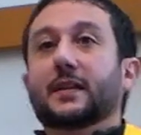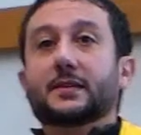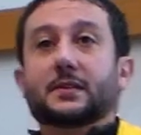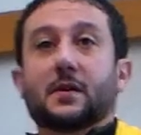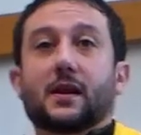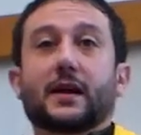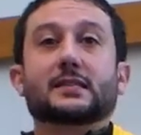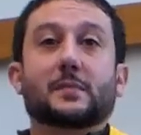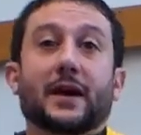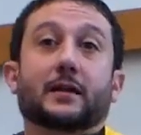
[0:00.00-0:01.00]
This story
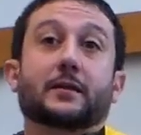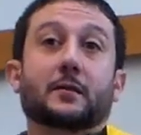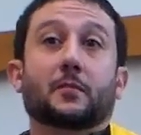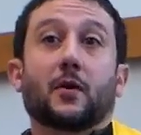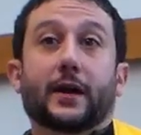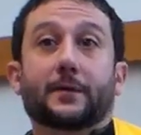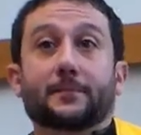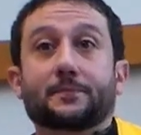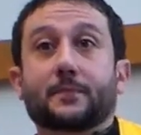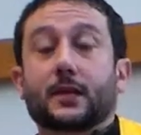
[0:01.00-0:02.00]
is about a little
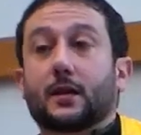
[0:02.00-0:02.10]
boy.